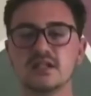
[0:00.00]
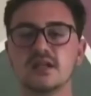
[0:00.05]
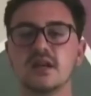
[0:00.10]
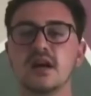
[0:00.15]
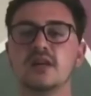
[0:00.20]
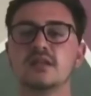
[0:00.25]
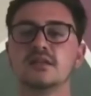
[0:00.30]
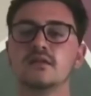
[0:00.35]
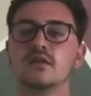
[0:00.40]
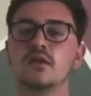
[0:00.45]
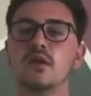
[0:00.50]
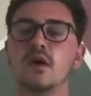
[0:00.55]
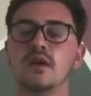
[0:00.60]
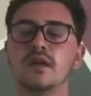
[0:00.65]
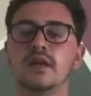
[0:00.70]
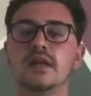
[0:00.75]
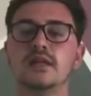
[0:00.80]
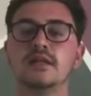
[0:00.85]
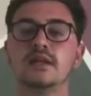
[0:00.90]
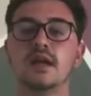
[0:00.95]
guys have got.
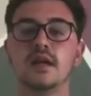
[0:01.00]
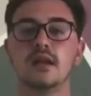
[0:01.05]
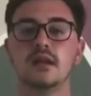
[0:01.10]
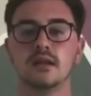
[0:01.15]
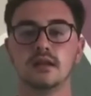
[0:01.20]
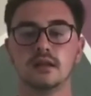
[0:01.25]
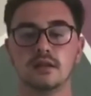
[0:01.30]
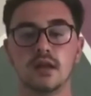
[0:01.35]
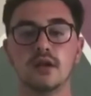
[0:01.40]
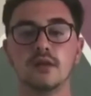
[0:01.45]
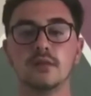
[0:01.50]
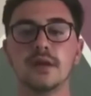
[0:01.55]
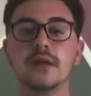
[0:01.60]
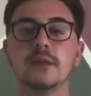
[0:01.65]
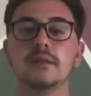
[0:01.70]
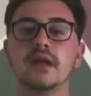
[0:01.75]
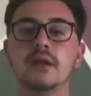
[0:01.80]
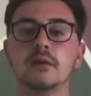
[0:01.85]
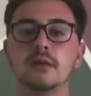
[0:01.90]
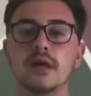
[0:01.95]
The young
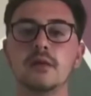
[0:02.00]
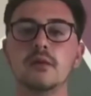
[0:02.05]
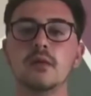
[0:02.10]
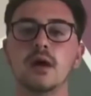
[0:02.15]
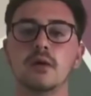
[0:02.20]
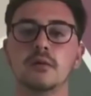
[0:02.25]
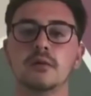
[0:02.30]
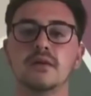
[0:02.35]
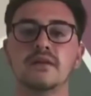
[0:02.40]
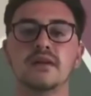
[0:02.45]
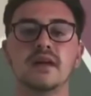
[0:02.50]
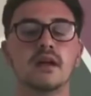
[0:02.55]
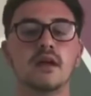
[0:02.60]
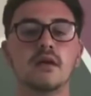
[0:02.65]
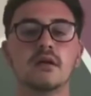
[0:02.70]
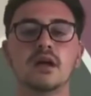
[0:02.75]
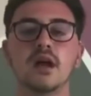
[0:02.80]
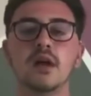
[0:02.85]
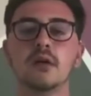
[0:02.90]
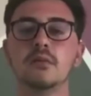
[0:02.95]
people that we work with, they
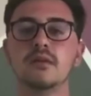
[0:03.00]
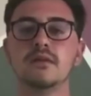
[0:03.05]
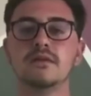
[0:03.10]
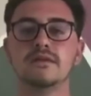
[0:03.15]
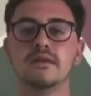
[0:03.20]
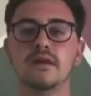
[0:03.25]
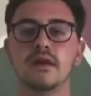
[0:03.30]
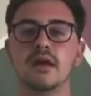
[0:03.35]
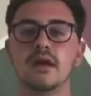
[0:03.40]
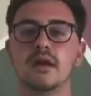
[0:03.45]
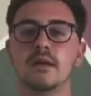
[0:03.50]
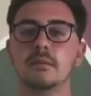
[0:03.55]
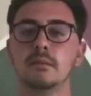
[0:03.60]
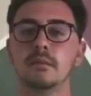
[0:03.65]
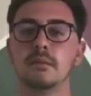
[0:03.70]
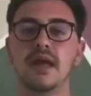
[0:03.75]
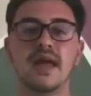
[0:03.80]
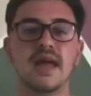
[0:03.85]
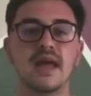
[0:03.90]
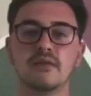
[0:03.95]
don't come with
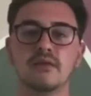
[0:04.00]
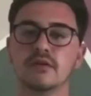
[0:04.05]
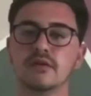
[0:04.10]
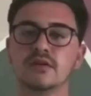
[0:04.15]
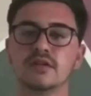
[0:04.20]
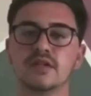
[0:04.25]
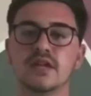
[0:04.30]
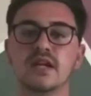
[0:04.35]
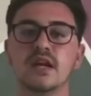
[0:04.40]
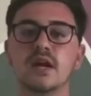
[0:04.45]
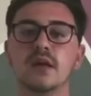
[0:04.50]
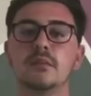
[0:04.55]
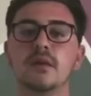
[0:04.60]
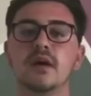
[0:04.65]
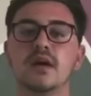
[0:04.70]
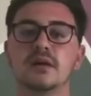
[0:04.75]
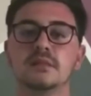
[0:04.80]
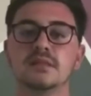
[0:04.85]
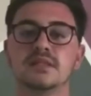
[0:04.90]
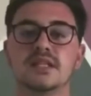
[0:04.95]
parents. They come
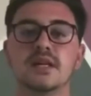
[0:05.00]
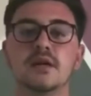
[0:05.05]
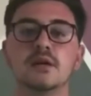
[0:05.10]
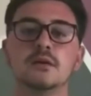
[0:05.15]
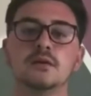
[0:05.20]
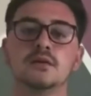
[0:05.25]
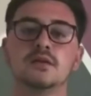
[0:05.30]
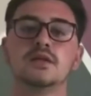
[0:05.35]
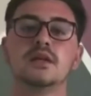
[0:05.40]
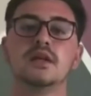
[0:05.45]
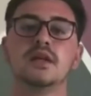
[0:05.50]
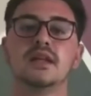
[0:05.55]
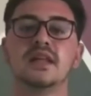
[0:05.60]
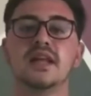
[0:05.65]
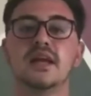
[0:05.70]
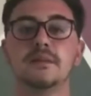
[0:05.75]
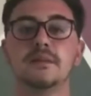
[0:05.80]
by themselves. Their